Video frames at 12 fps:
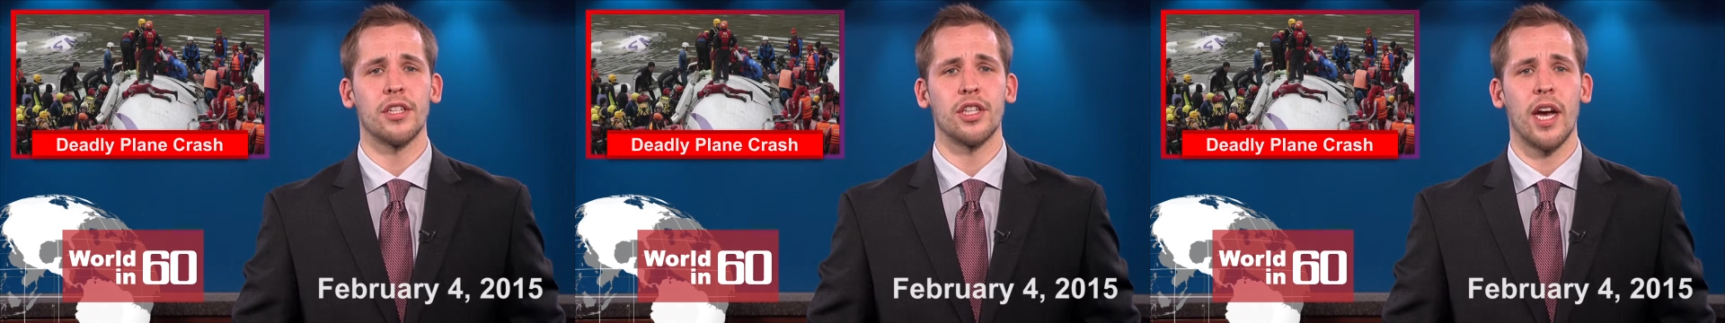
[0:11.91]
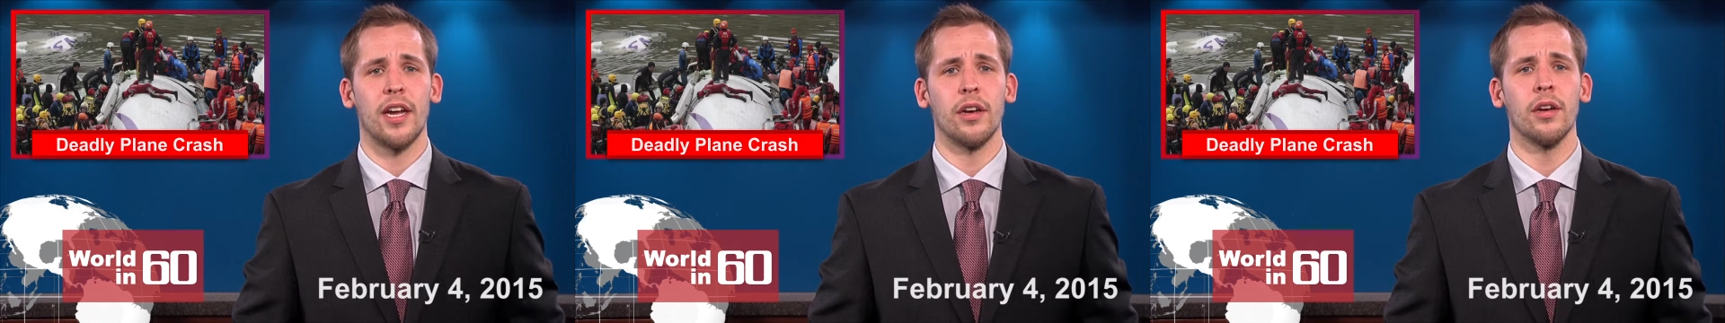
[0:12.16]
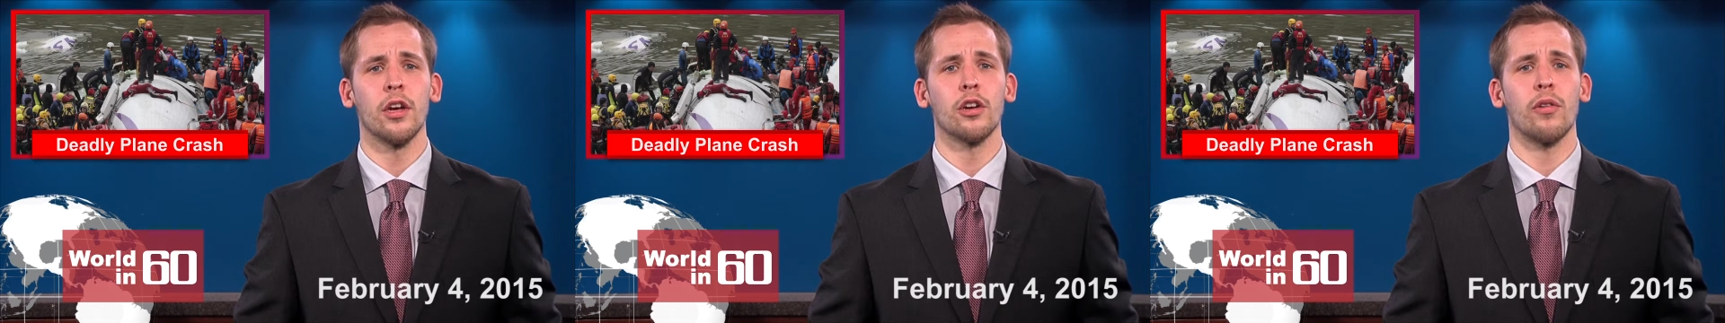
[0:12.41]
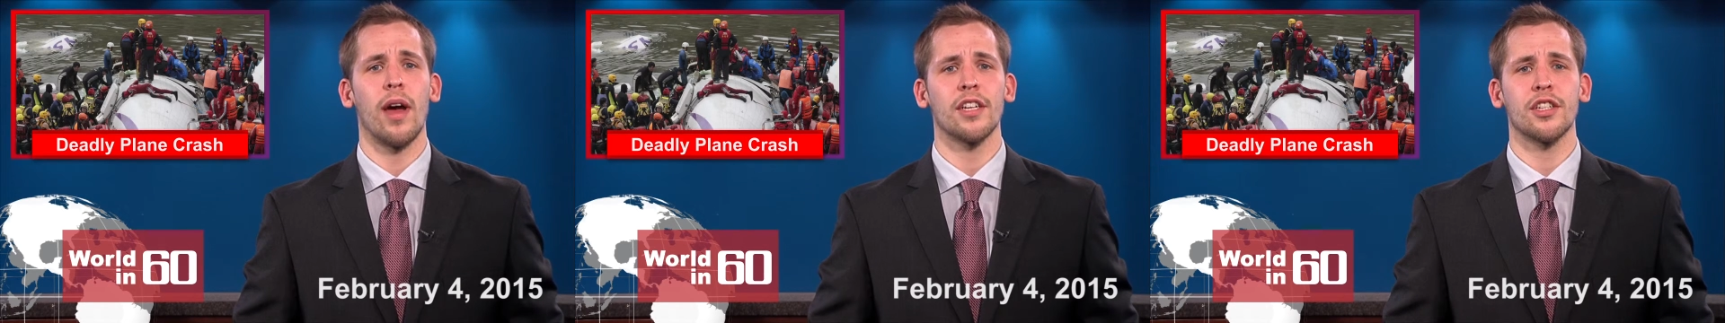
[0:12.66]
China,
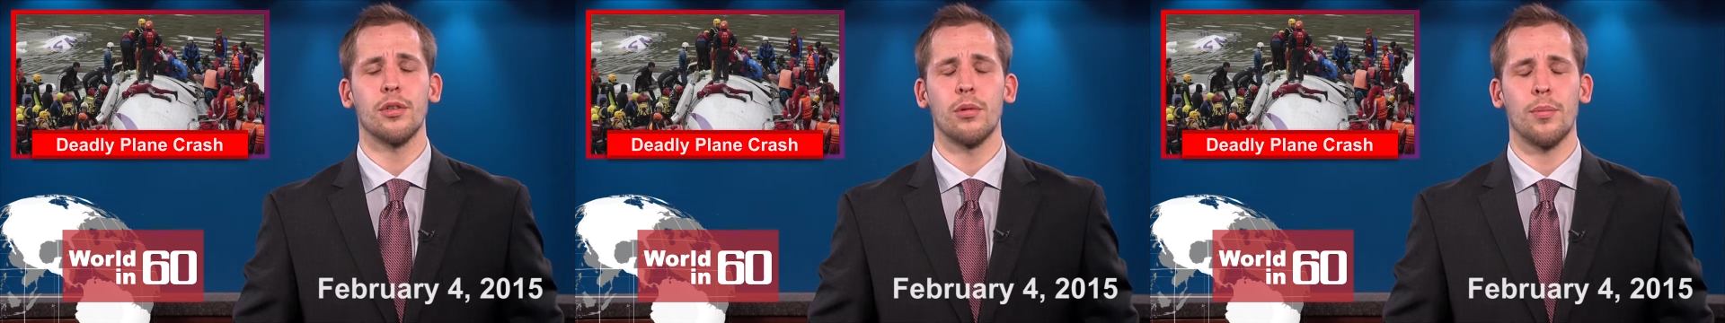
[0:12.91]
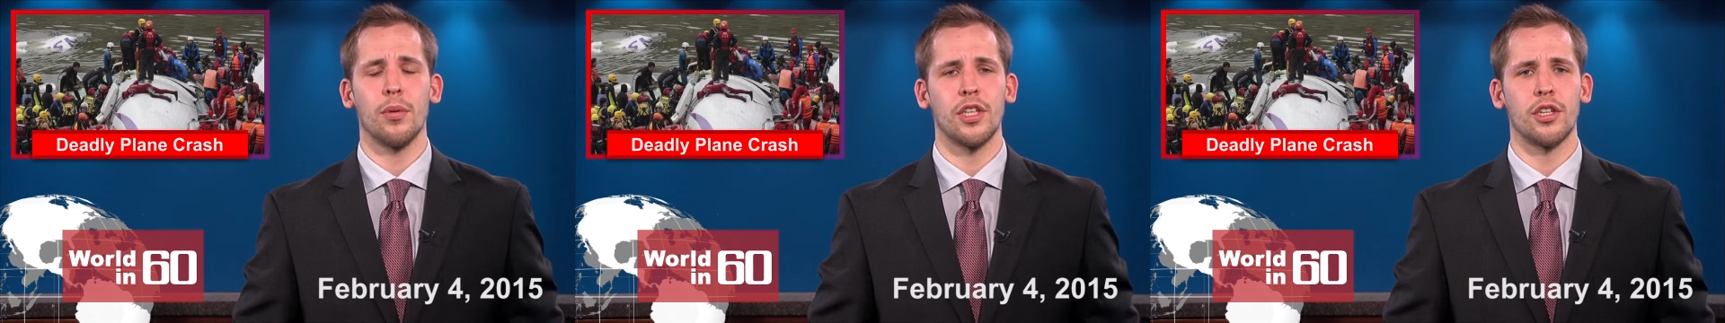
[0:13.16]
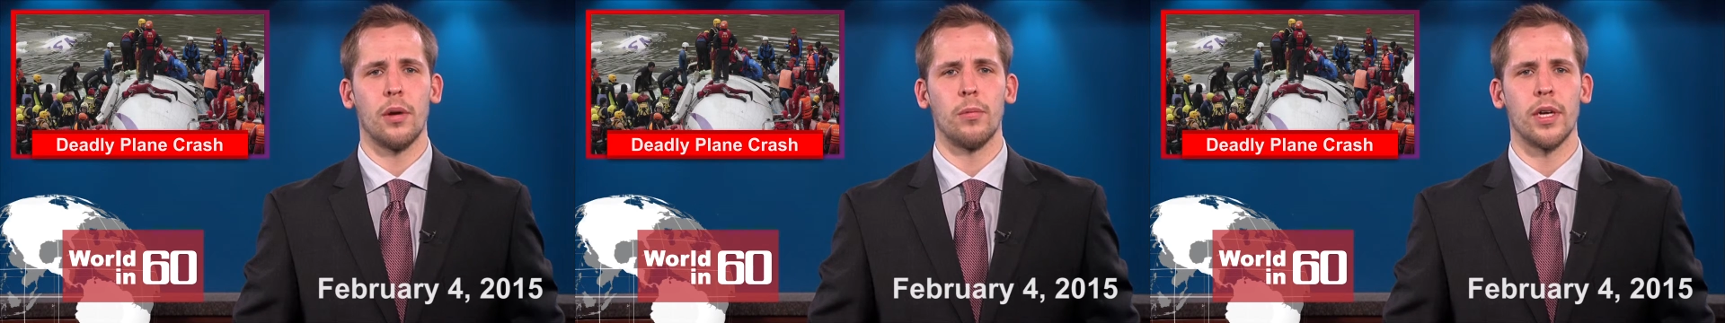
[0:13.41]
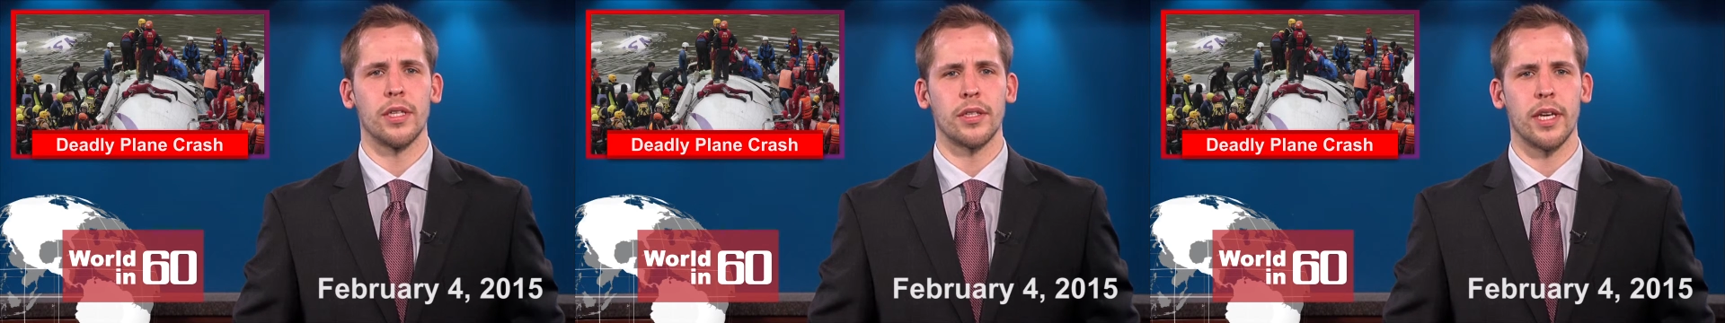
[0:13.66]
crashed into a bridge on
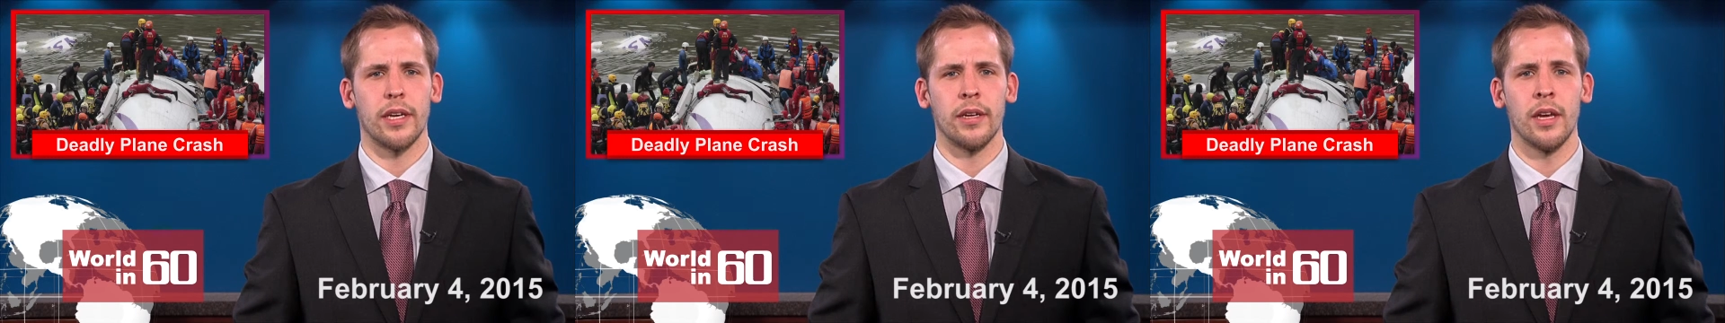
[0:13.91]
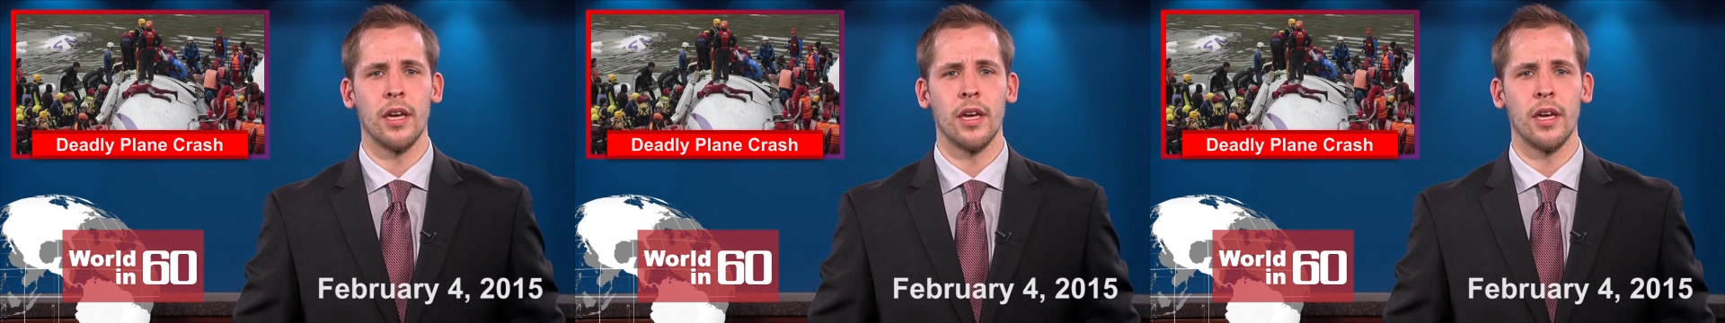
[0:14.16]
Wednesday.